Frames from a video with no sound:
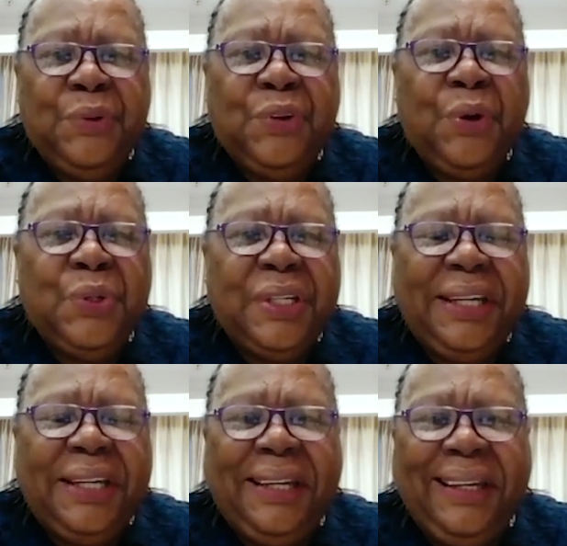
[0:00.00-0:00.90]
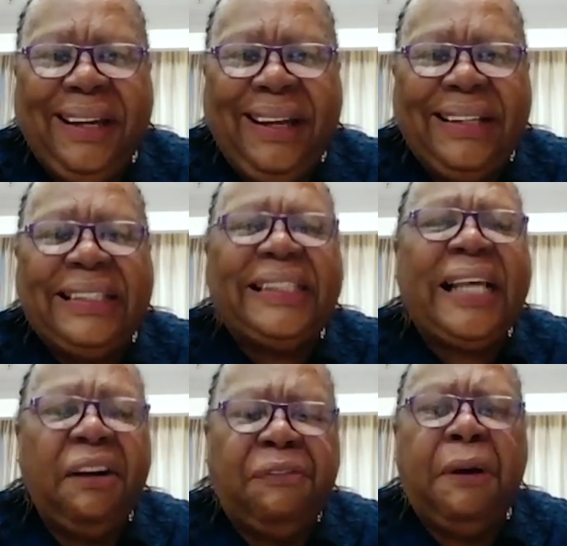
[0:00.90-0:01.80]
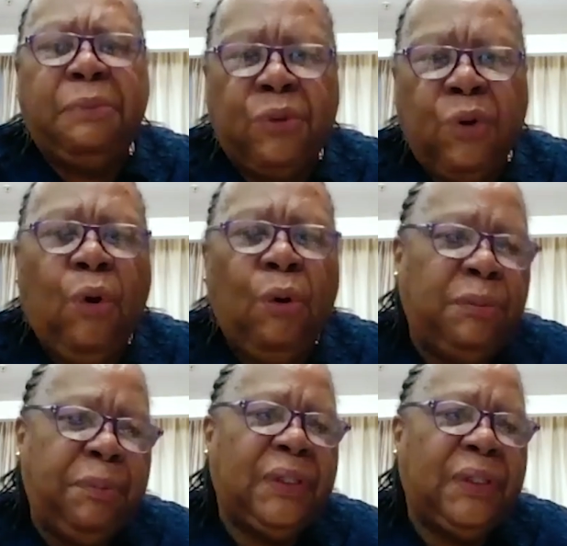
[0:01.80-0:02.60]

totally self-absorbed,